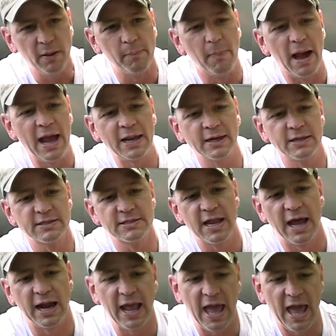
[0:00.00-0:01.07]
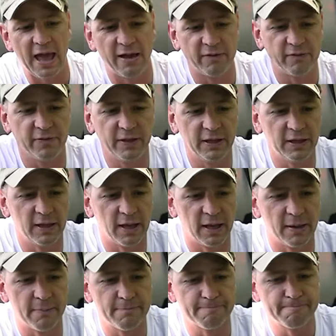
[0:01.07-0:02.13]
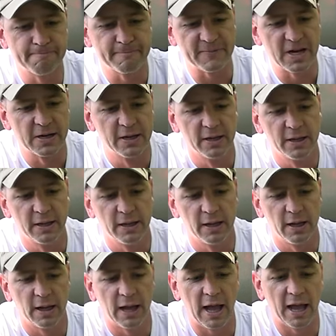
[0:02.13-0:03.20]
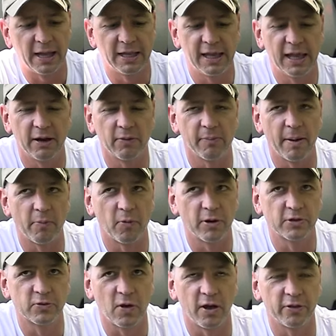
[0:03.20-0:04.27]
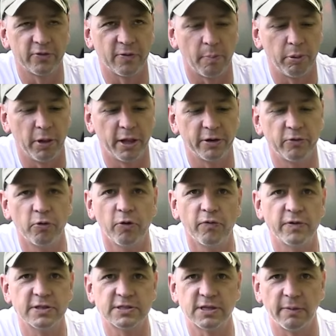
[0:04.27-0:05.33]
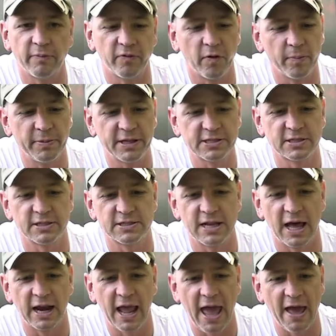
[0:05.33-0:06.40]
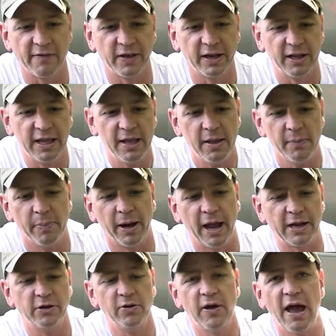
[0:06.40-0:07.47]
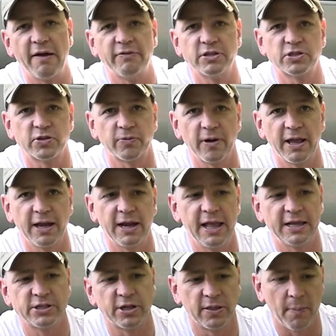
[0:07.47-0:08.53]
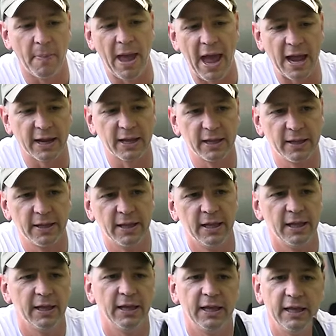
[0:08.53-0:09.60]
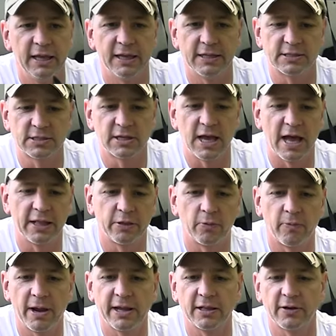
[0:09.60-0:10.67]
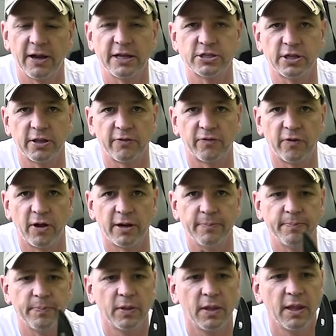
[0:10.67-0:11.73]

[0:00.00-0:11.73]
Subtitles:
Mine does not have the, I can't remember what it's called. There's a blood groove in some of them. This does not have it, but I do have a serrated edge on the back. It's got the regular edge on the front.